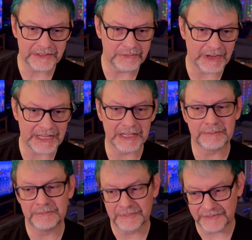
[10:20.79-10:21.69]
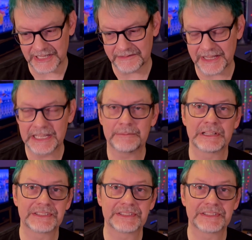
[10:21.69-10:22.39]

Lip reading: Wake up 5 a.m. on